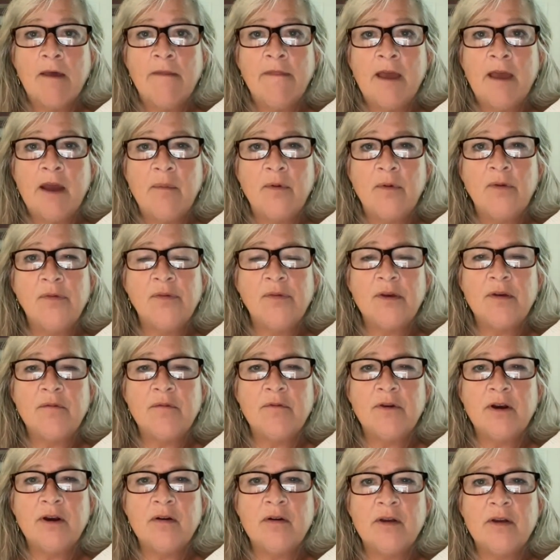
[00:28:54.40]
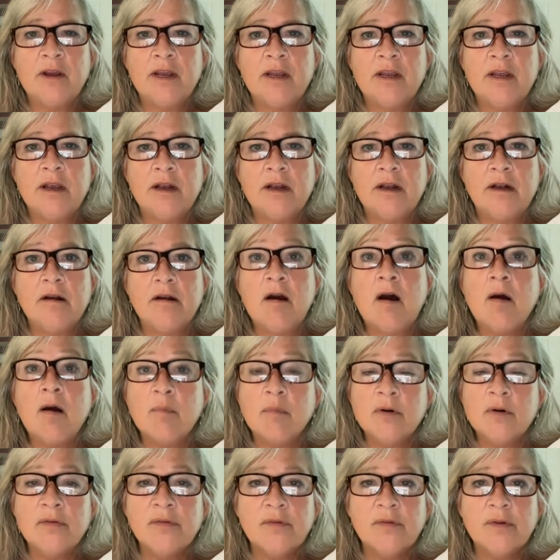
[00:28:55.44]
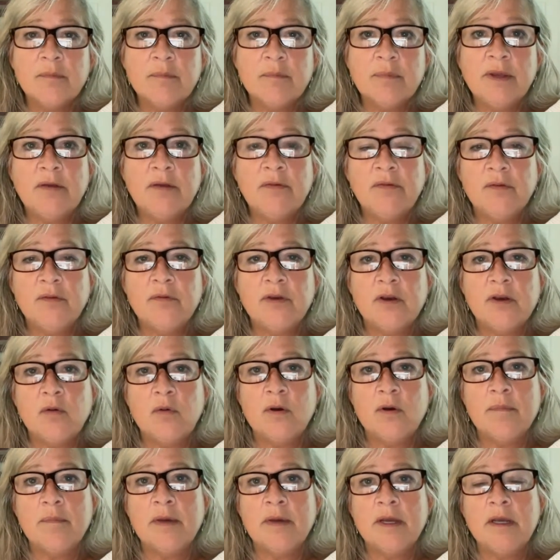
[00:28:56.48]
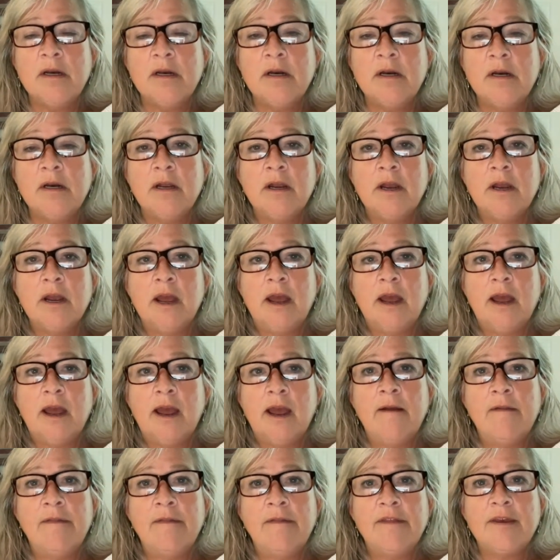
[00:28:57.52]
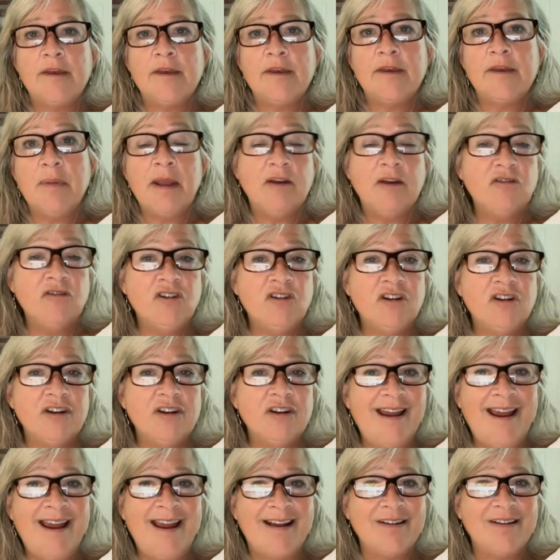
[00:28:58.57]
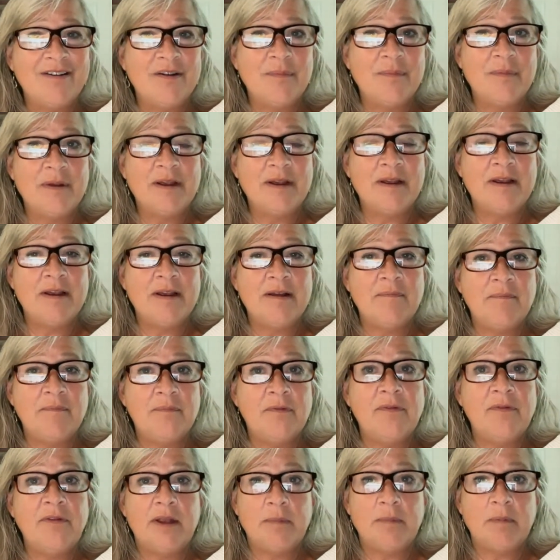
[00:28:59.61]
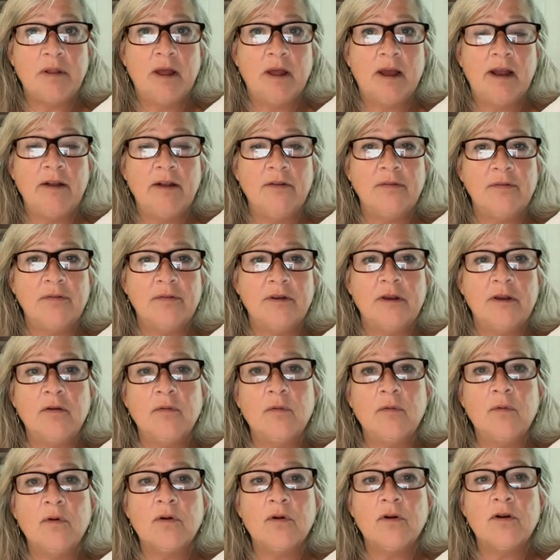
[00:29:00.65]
And that was a very cumbersome piece of equipment, and the patient had to be stabilized in